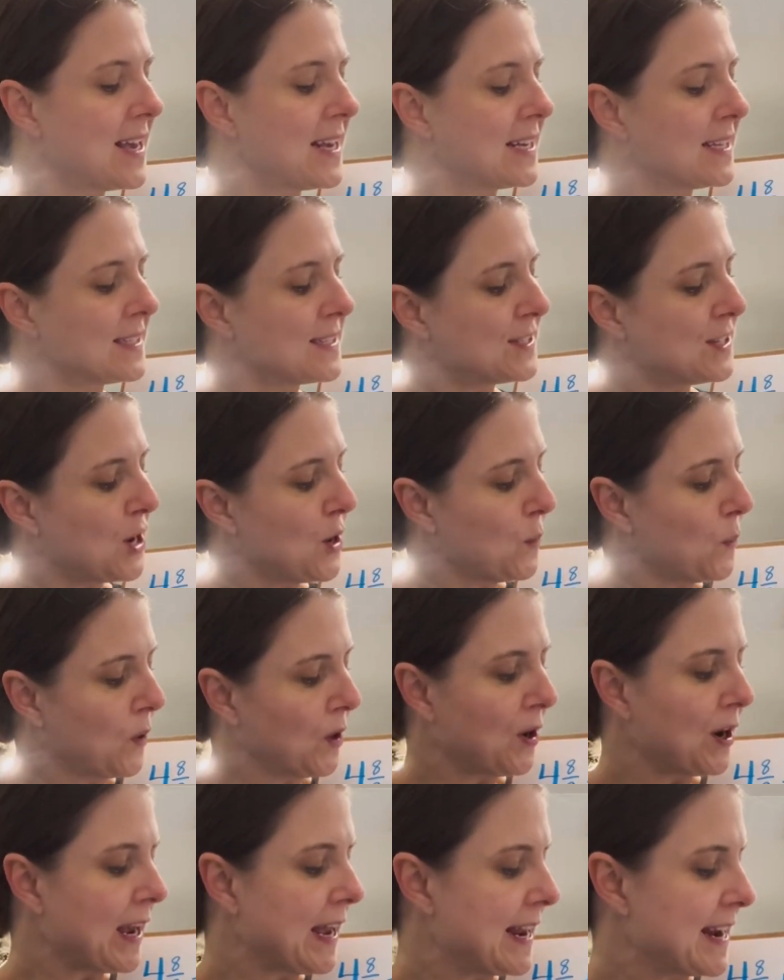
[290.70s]
So
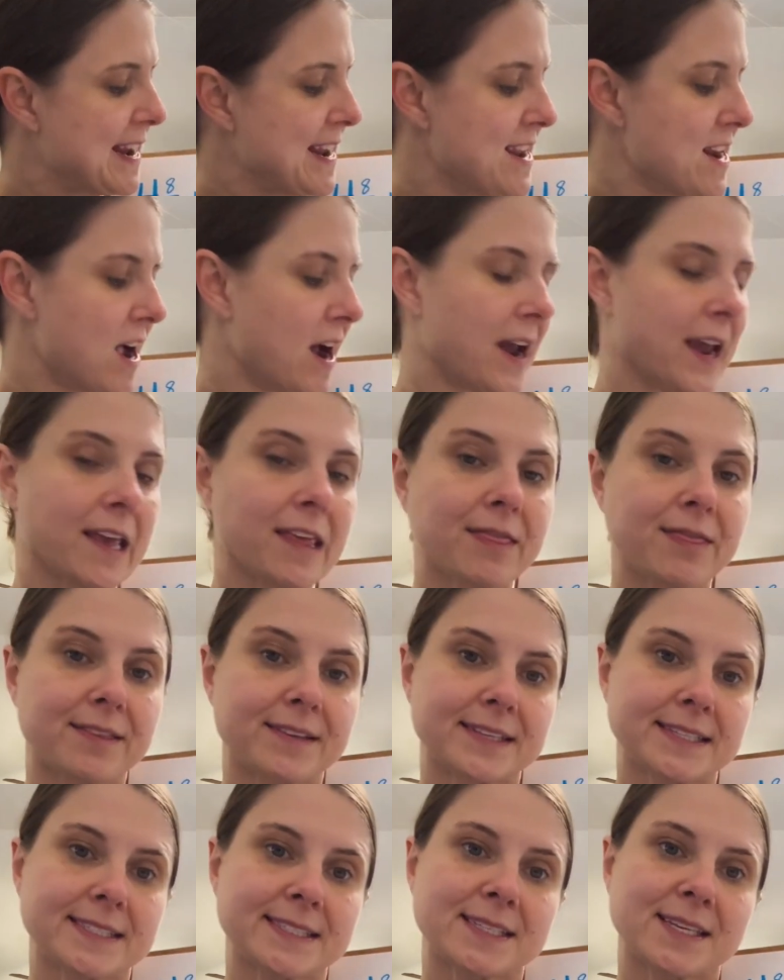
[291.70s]
we're in
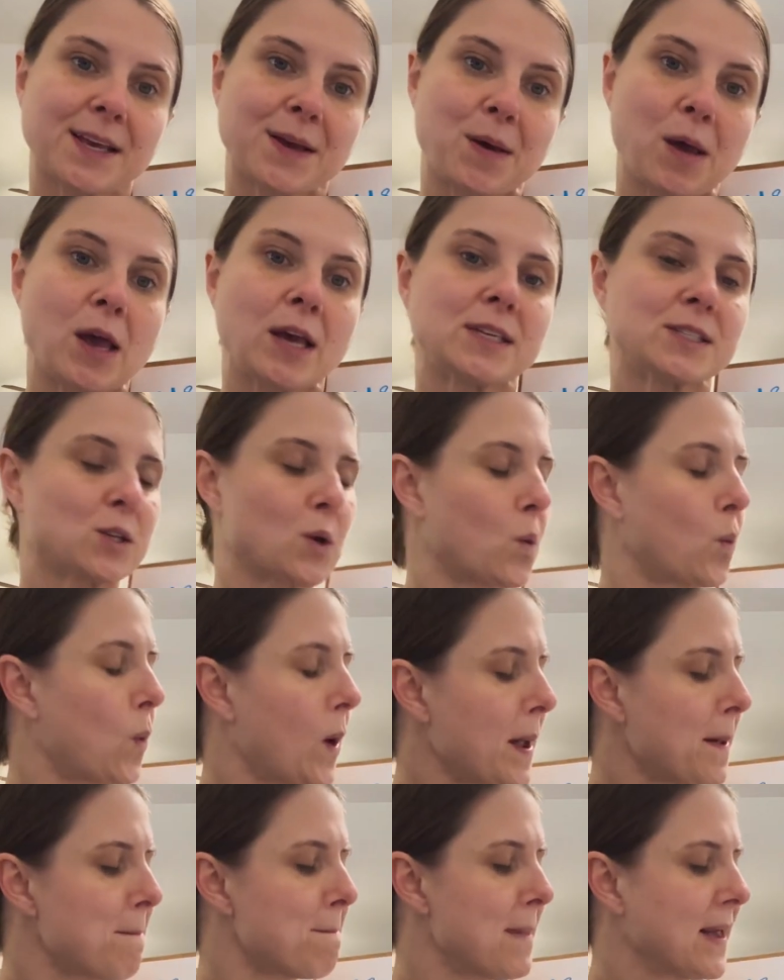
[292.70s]
ninths. So
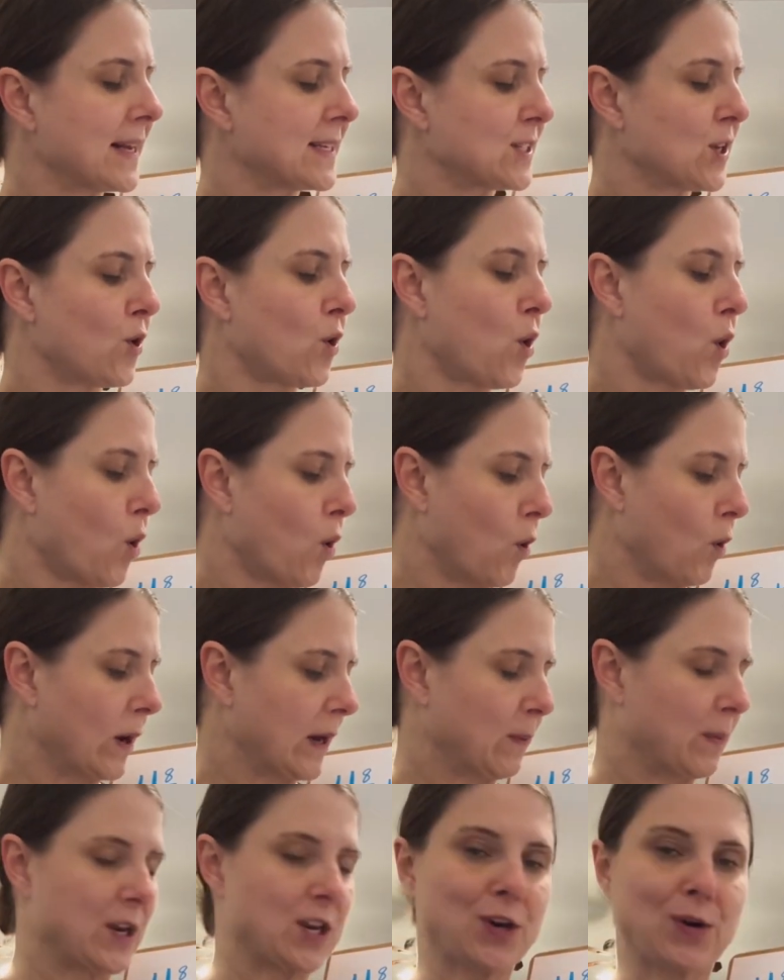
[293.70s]
what makes a whole
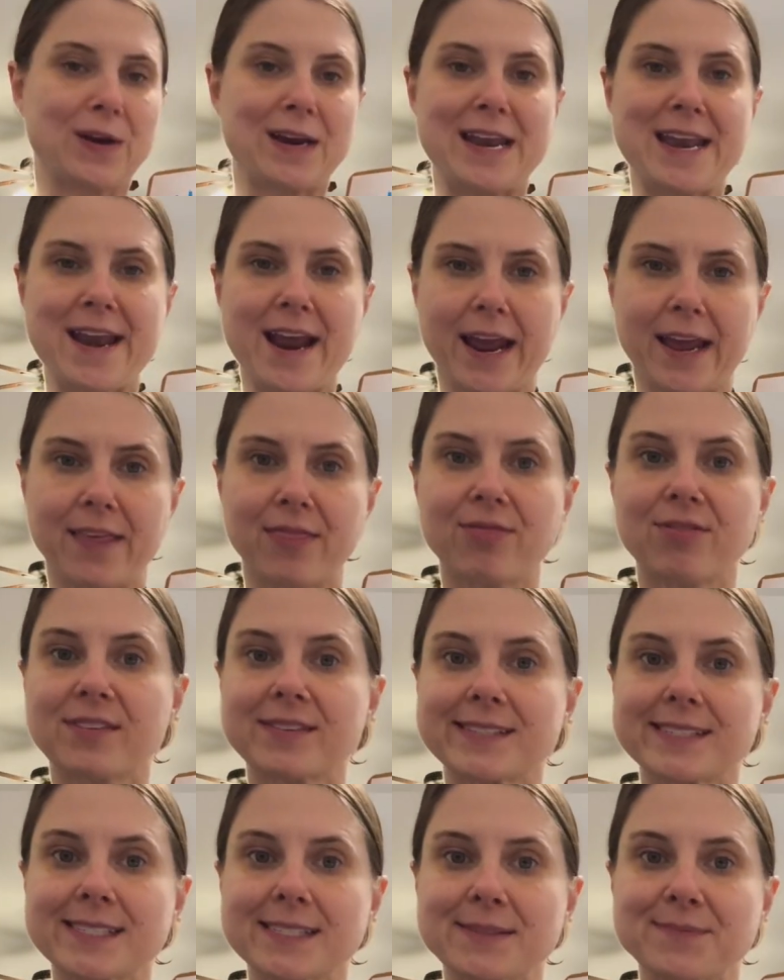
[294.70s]
when you're in
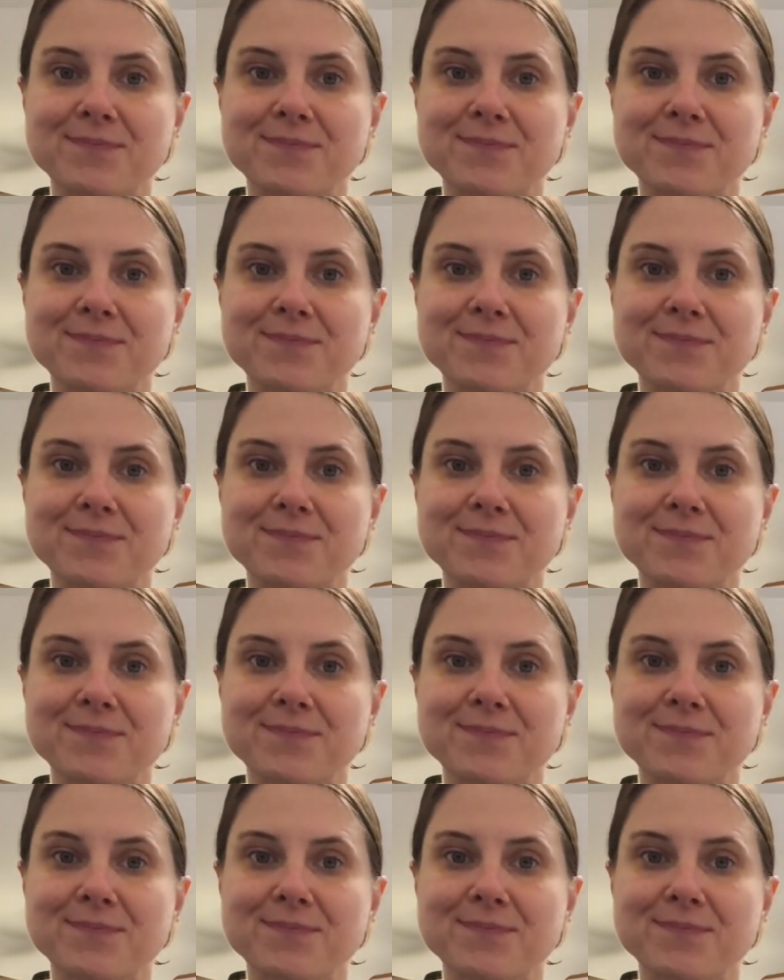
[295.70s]
ninths?